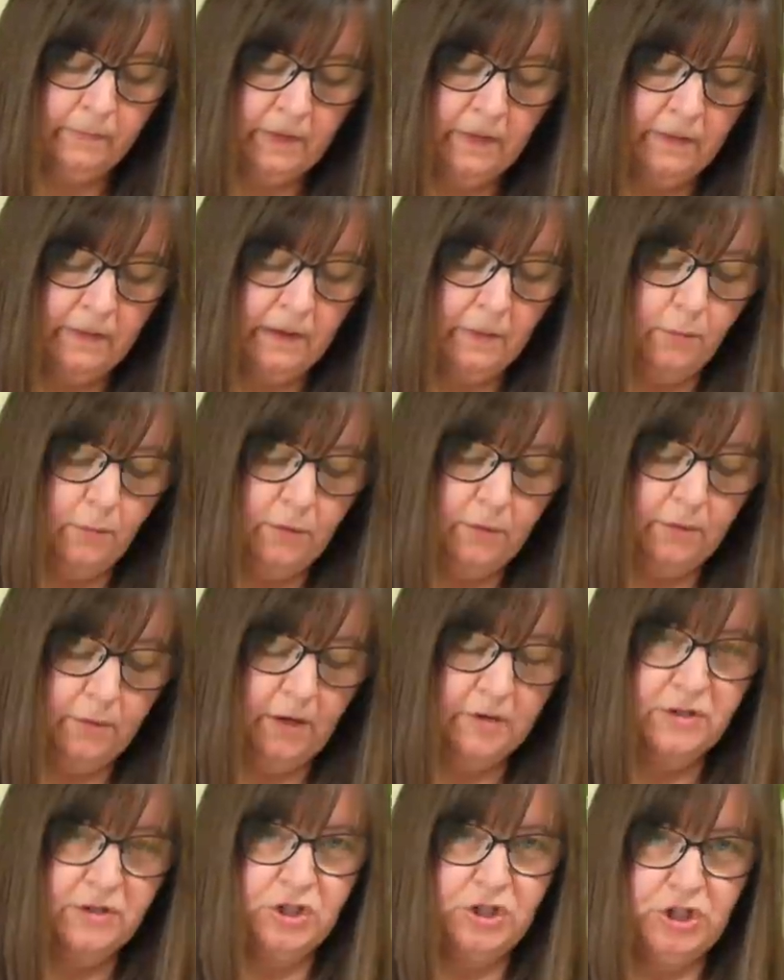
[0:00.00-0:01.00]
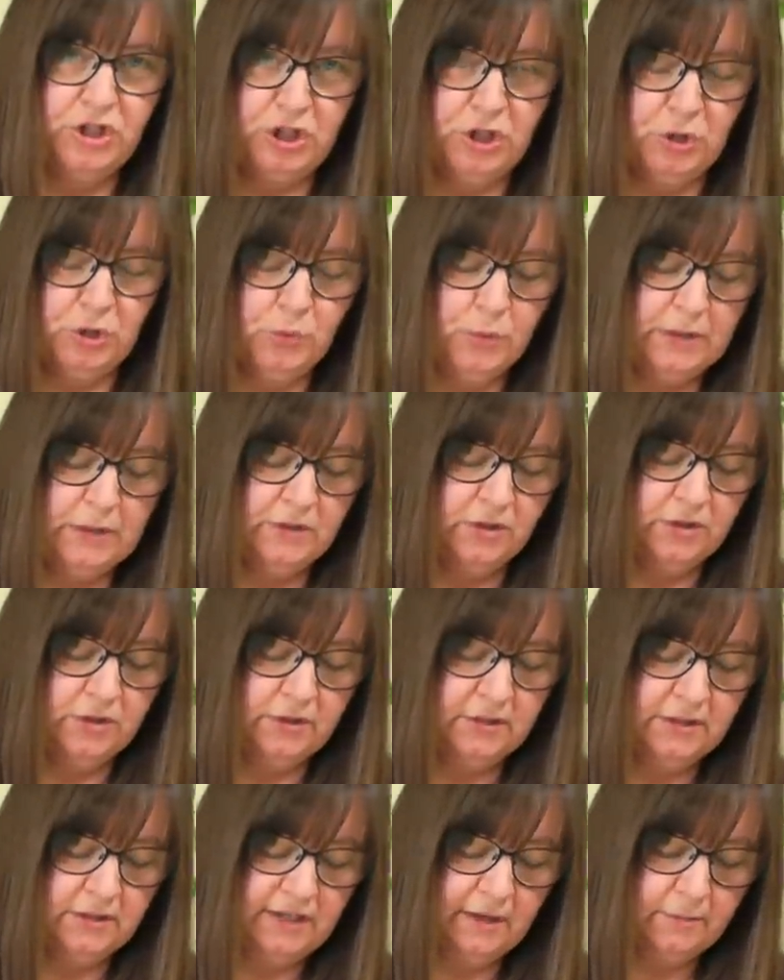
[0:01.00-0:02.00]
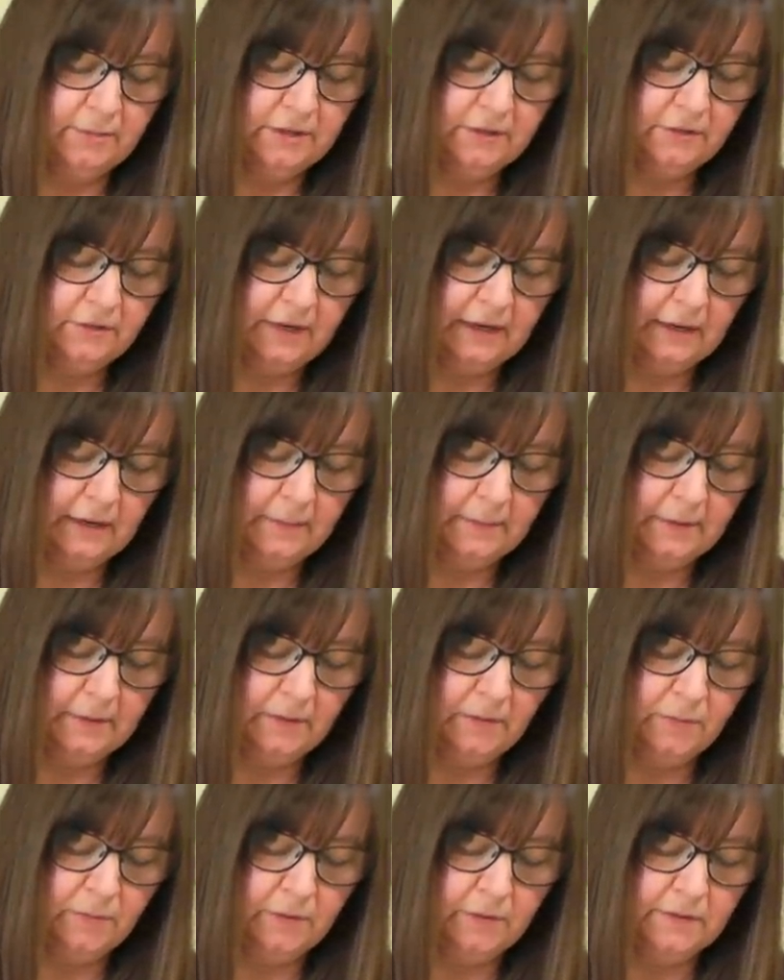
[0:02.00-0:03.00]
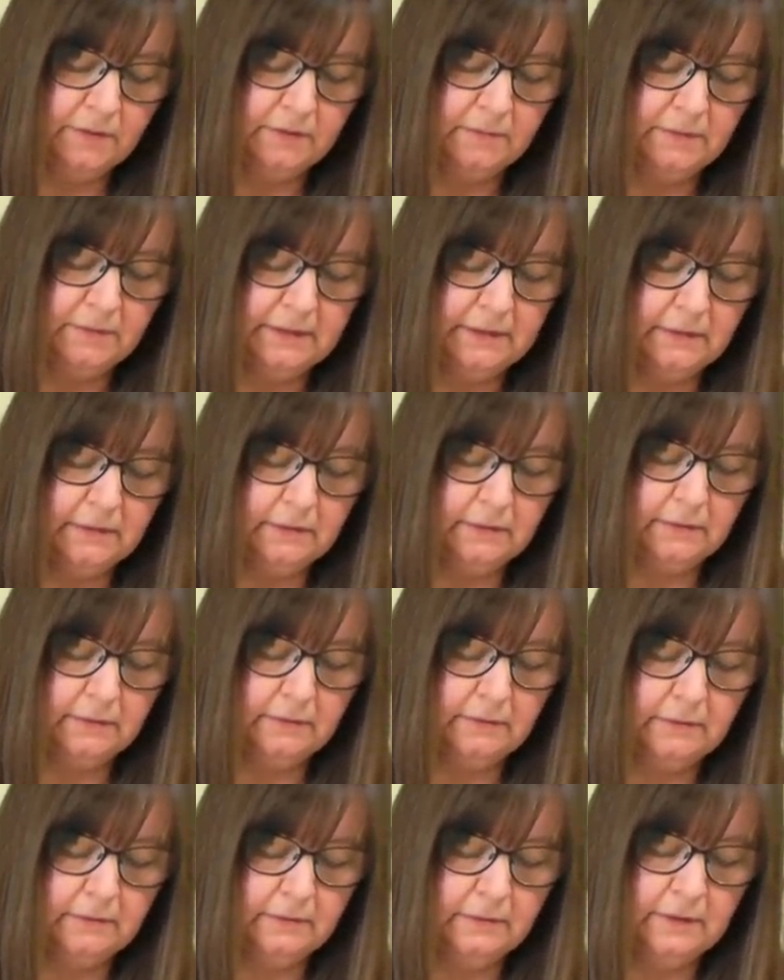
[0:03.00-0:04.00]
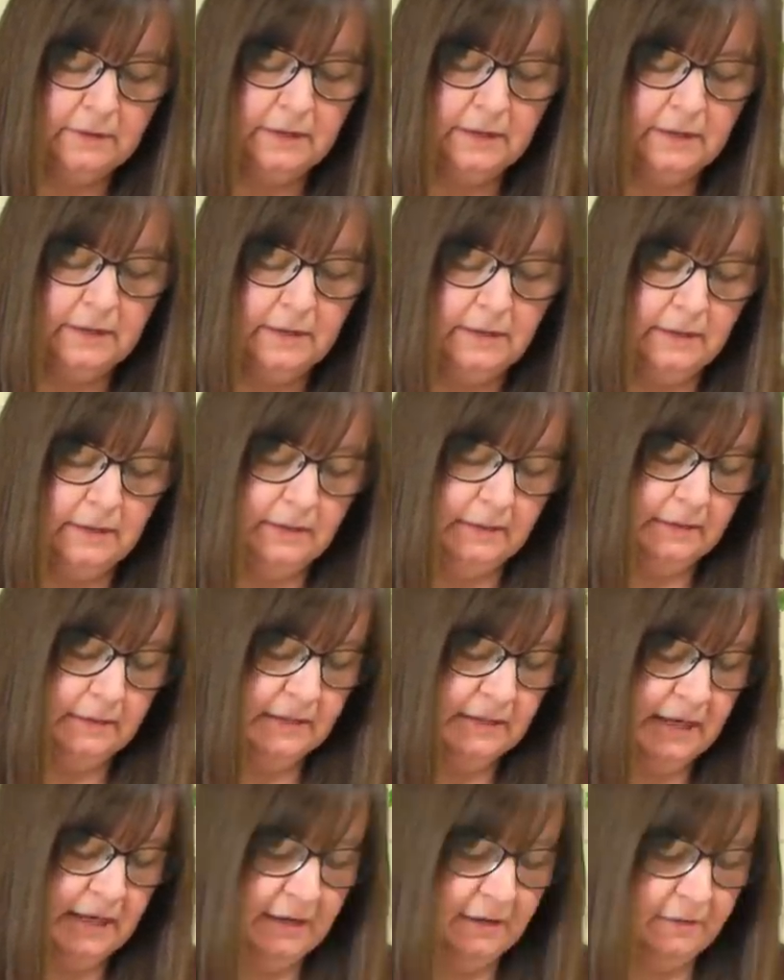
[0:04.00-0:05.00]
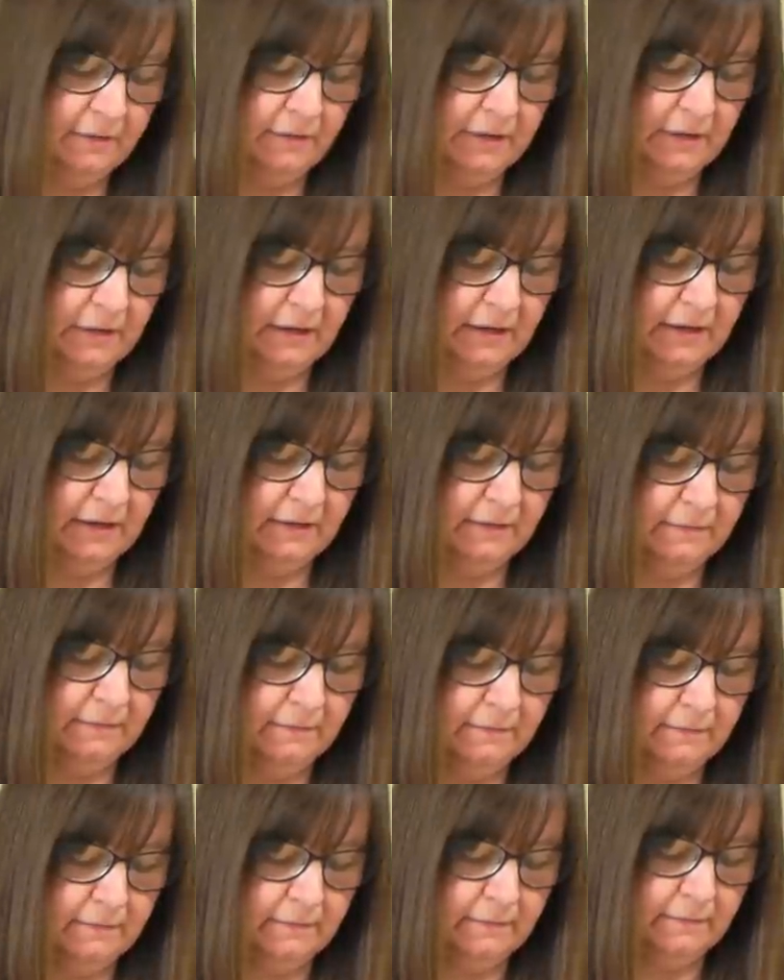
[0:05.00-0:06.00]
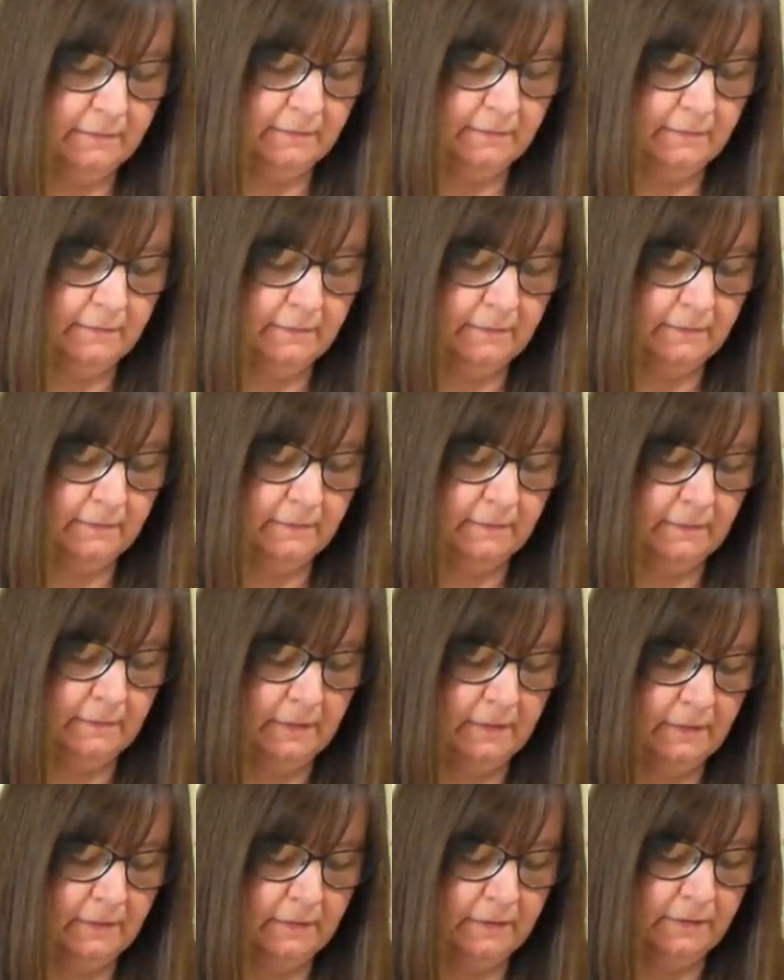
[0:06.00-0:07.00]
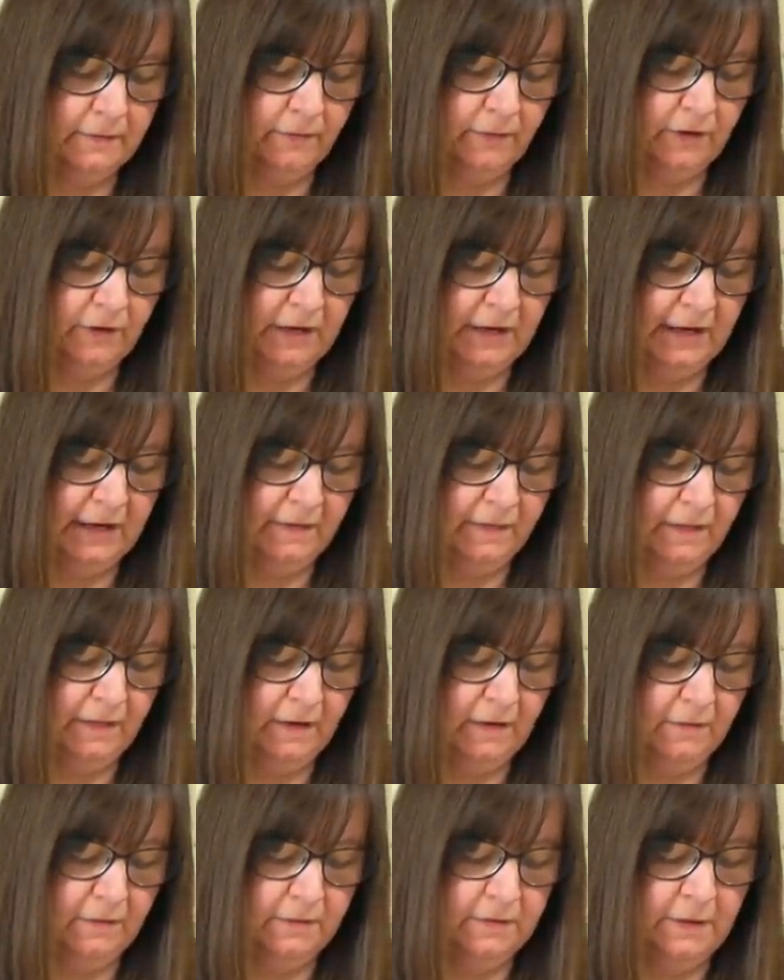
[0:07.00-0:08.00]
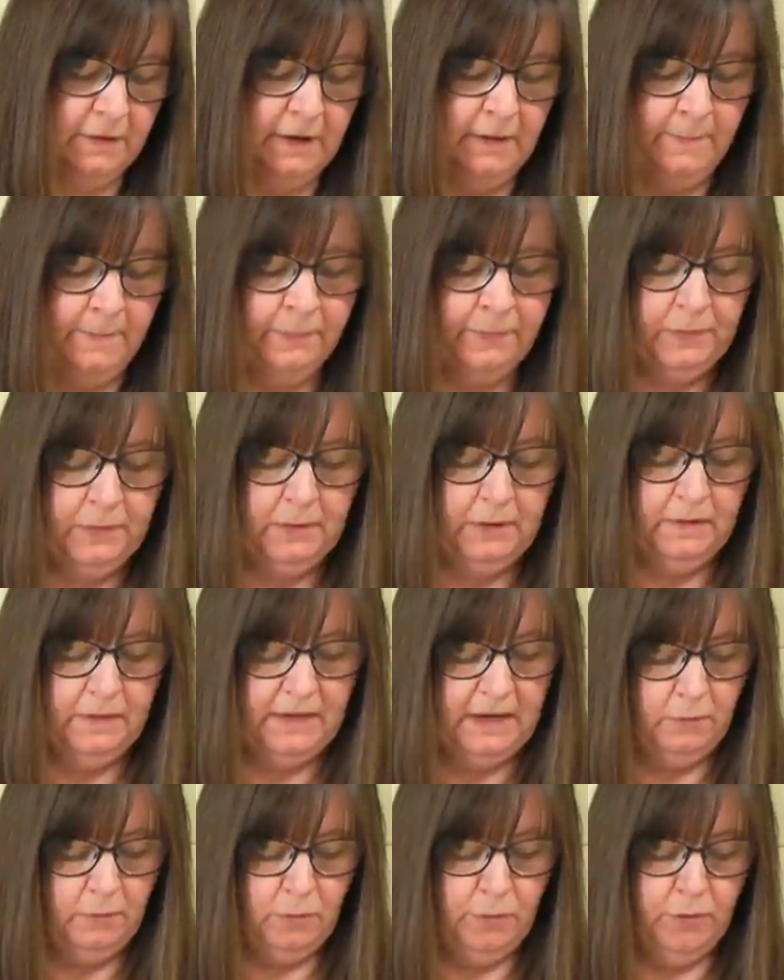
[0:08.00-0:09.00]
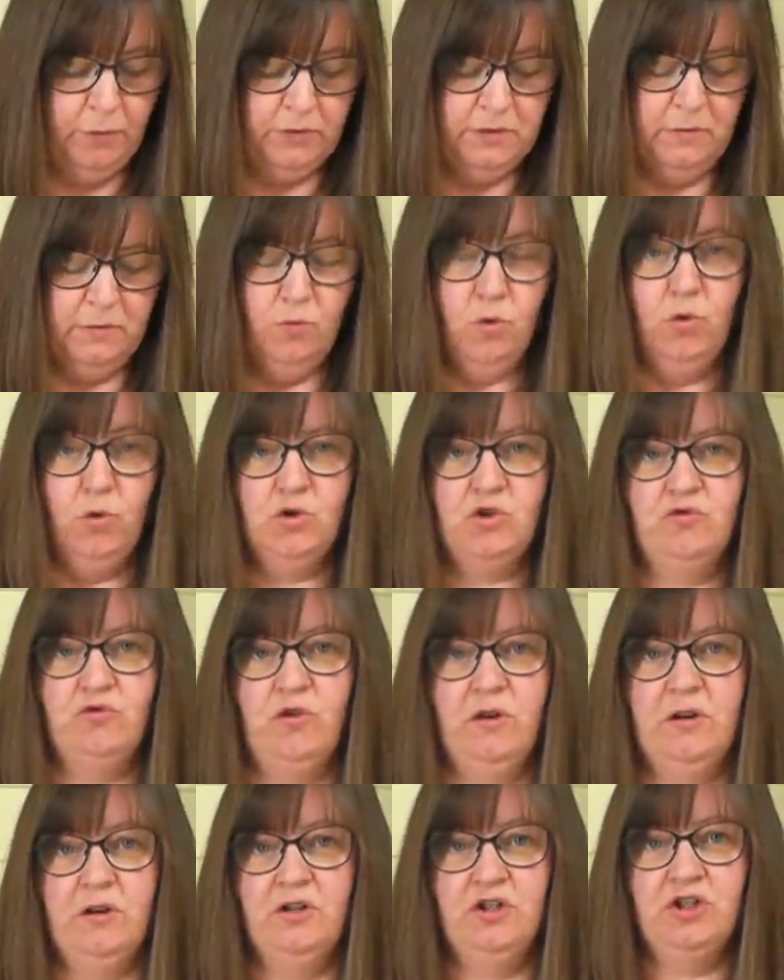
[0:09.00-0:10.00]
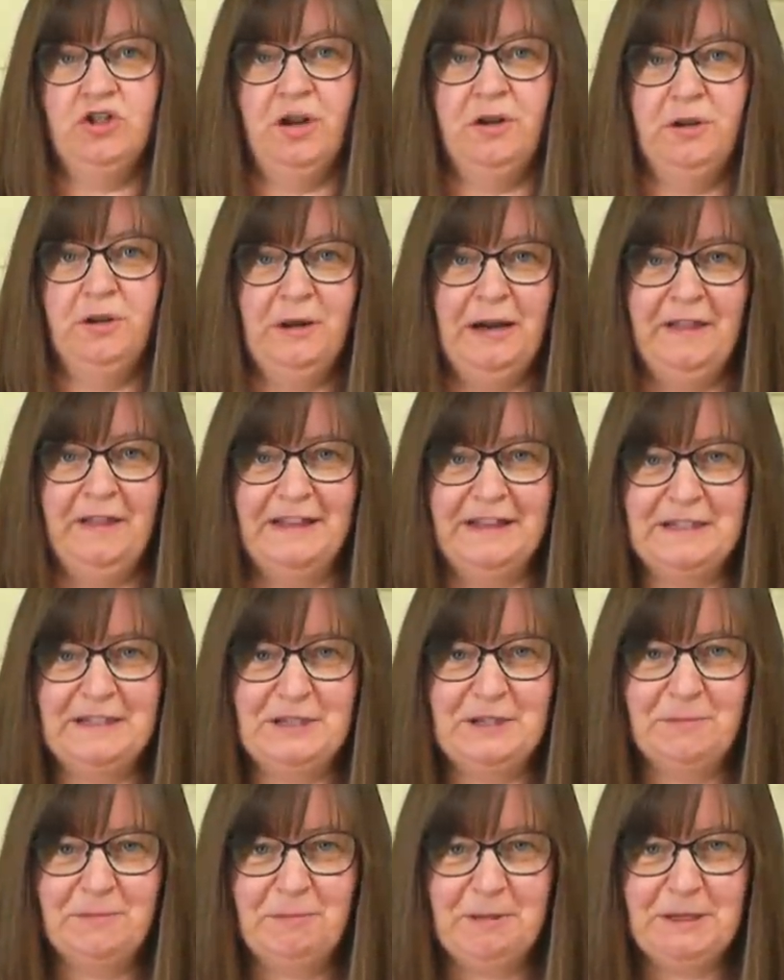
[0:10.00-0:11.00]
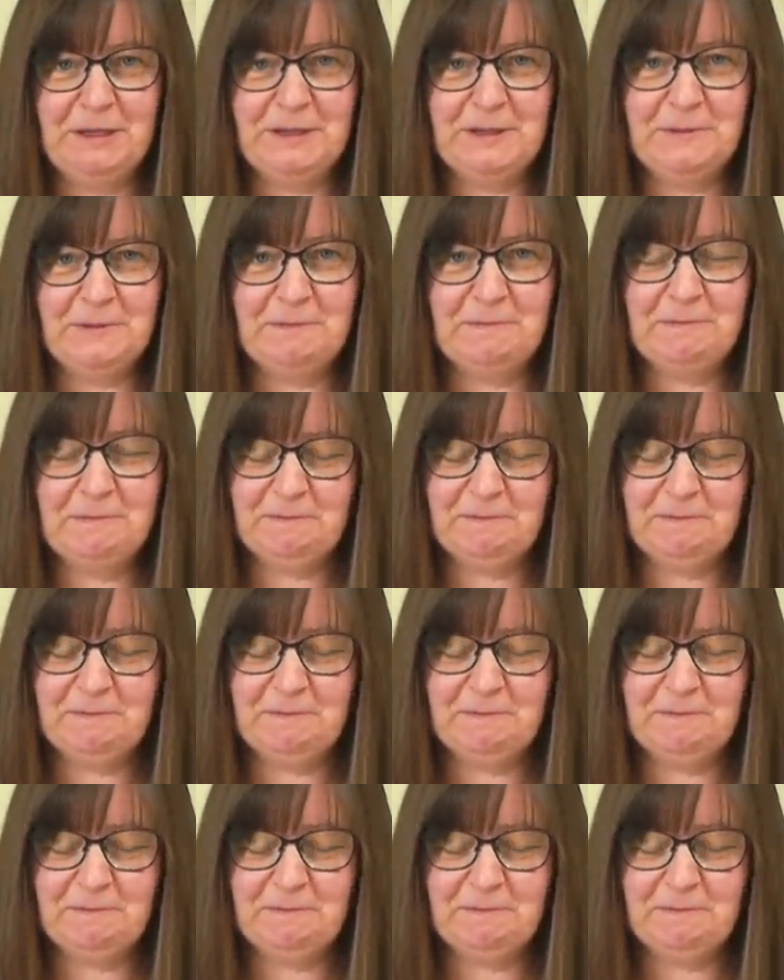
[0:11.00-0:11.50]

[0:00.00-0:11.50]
And then what I'm going to do is just to demonstrate, I'm going to put some little antenna in there, just freehand those, and then we'll put some water on and show you how that disappears.